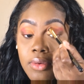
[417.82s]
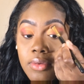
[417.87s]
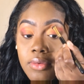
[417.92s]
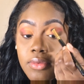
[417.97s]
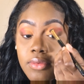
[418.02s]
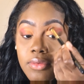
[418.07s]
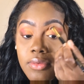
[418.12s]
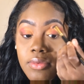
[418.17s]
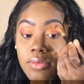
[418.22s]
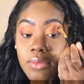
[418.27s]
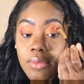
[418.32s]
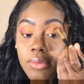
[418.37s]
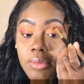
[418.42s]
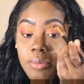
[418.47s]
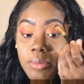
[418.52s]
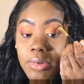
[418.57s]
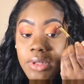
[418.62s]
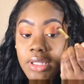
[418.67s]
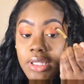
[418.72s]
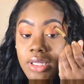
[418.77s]
So we're
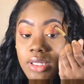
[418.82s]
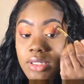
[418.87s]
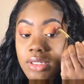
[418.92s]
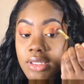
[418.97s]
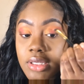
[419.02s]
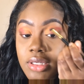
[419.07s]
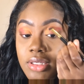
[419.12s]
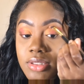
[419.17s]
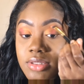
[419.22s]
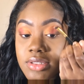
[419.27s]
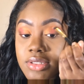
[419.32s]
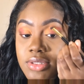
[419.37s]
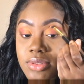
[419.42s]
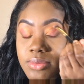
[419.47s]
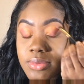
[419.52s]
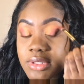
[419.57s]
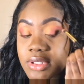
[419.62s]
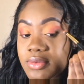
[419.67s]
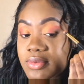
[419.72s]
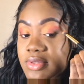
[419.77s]
blending so
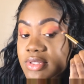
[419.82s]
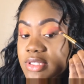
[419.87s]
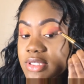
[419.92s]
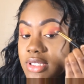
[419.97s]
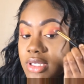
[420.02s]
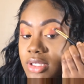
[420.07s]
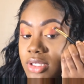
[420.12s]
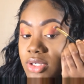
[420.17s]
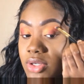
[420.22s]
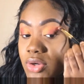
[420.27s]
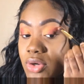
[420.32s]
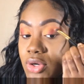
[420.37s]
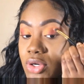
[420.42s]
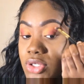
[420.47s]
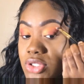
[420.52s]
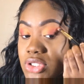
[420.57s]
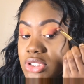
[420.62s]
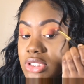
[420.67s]
we don't see any harsh